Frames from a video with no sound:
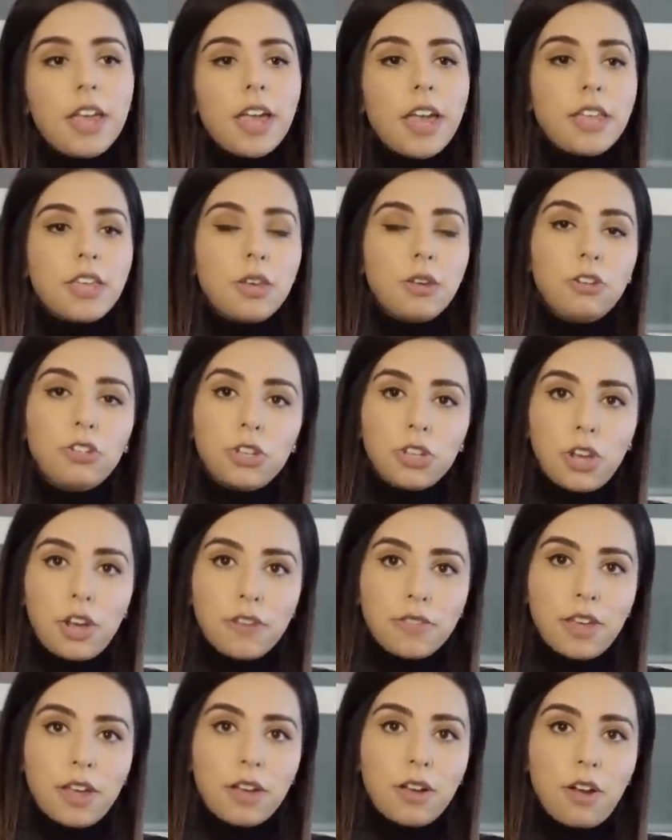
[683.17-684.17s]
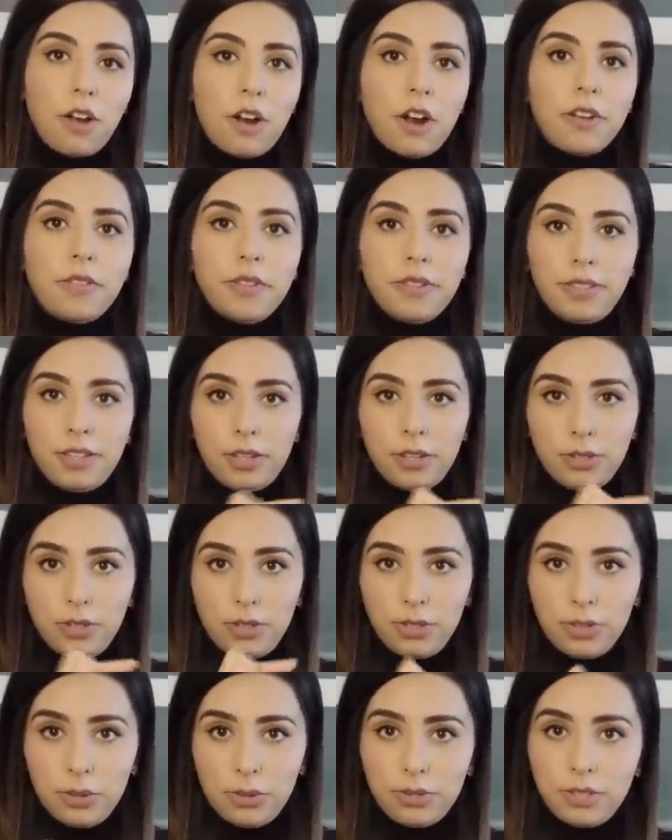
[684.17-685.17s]
and usually on that card, the sales
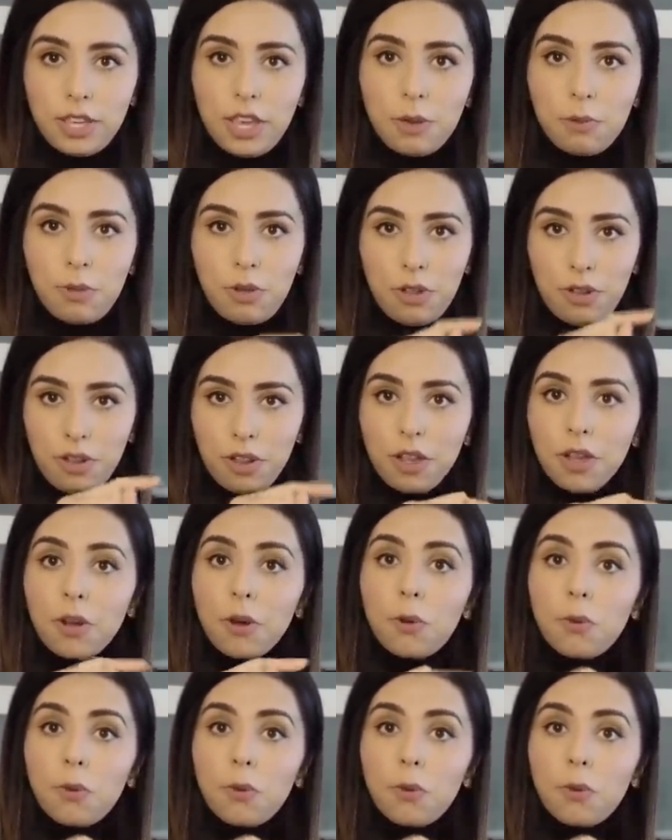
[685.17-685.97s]
associate will